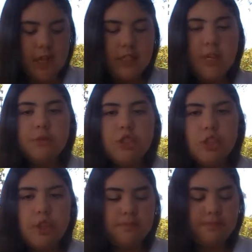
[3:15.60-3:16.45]
So I'm just
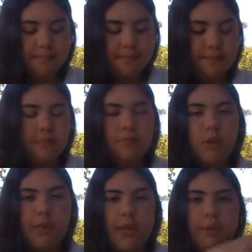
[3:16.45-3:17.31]
going to
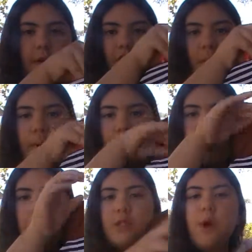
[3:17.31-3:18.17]
put that in my front
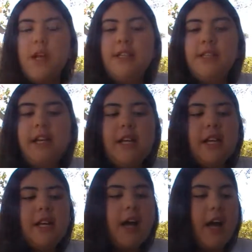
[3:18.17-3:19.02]
pocket as well.
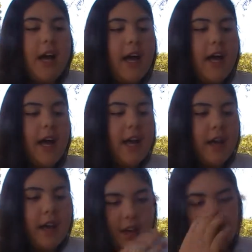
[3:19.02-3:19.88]

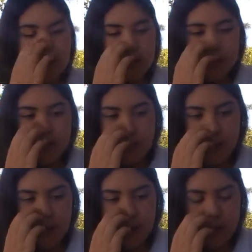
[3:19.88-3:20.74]
And next,
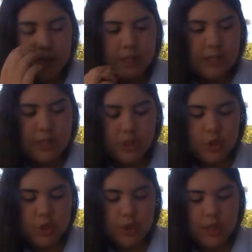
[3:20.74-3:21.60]
next
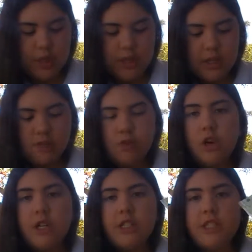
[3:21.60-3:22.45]
essential is of
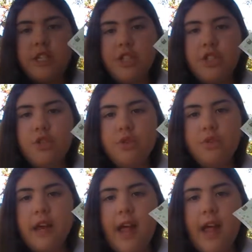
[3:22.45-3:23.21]
course tissues.